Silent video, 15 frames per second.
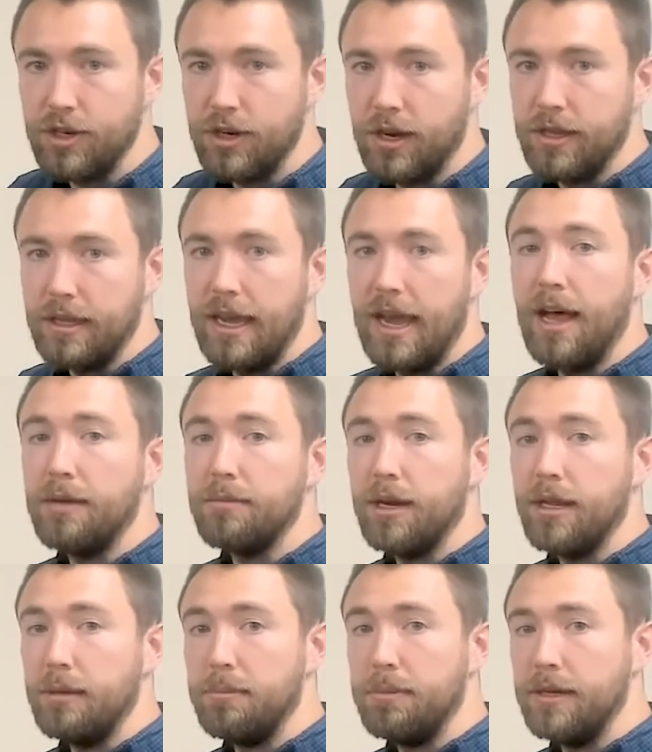on the Allen
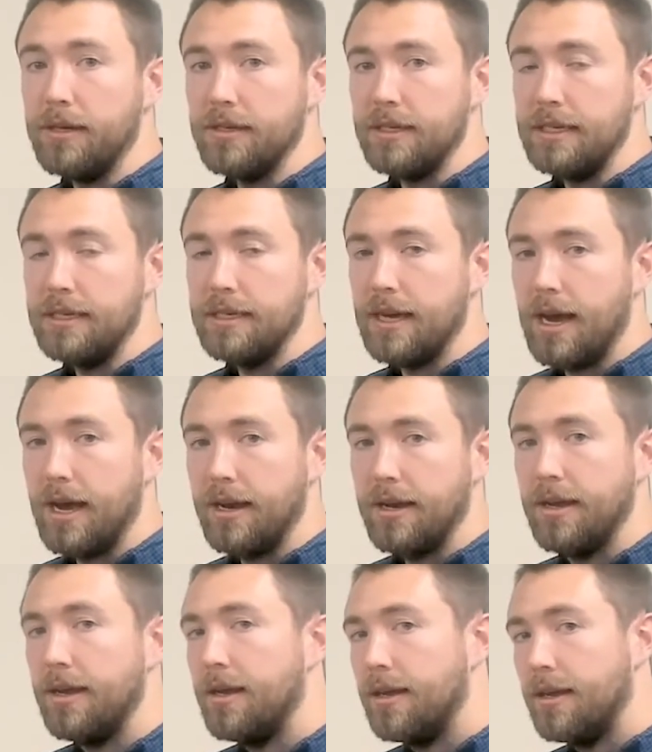Bradley PLC
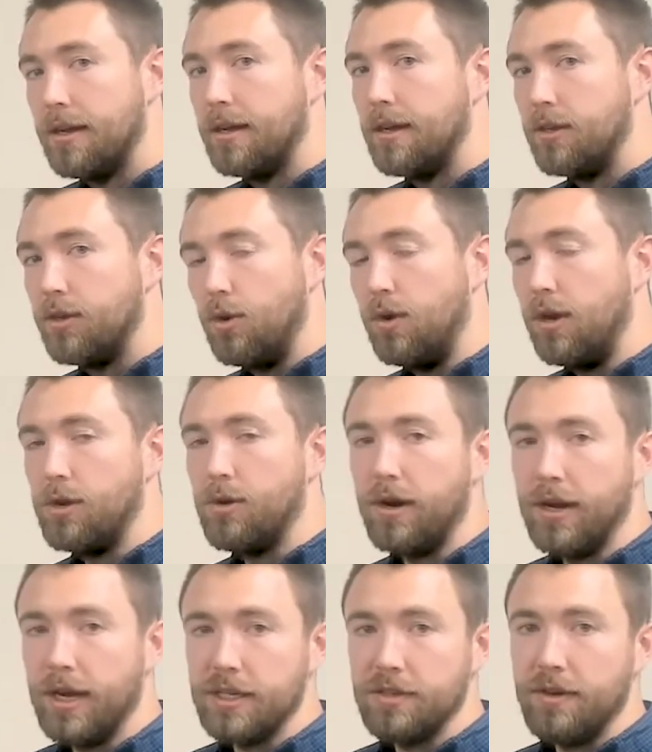side. Tune into
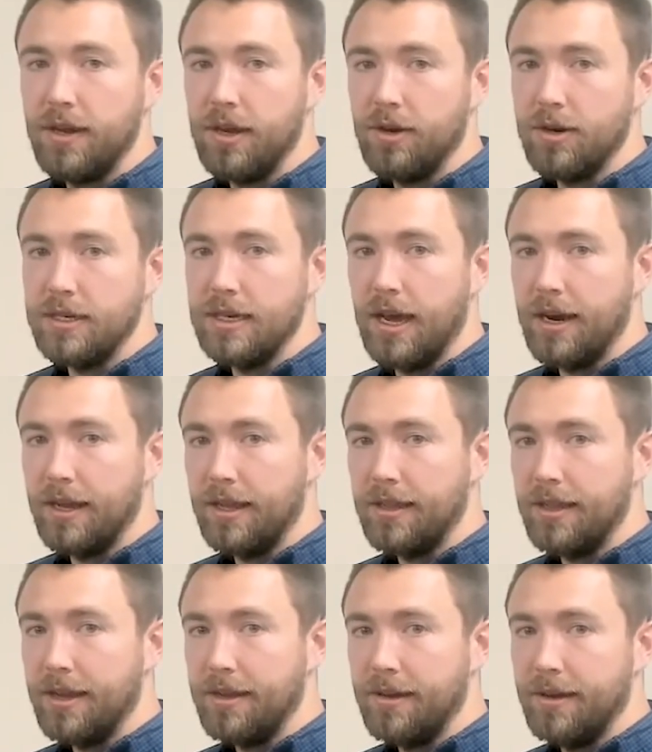our next video to see how to
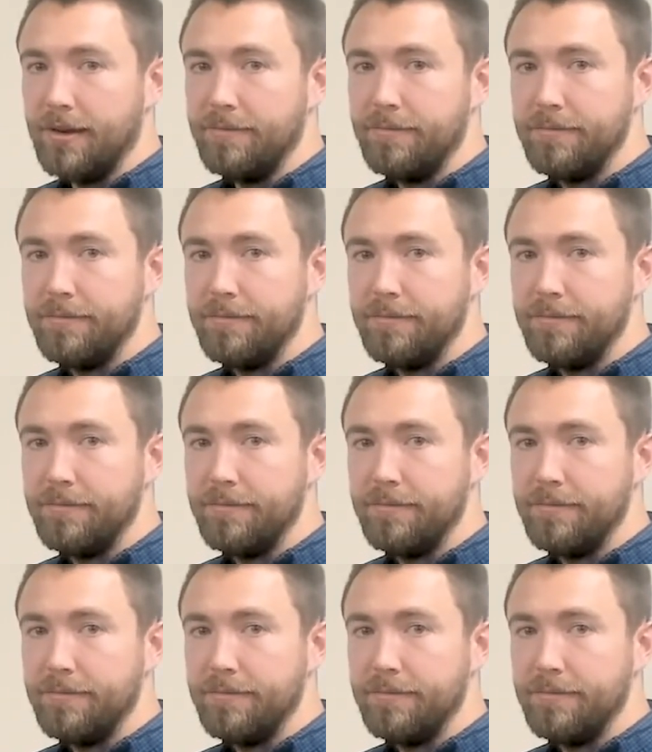get that done.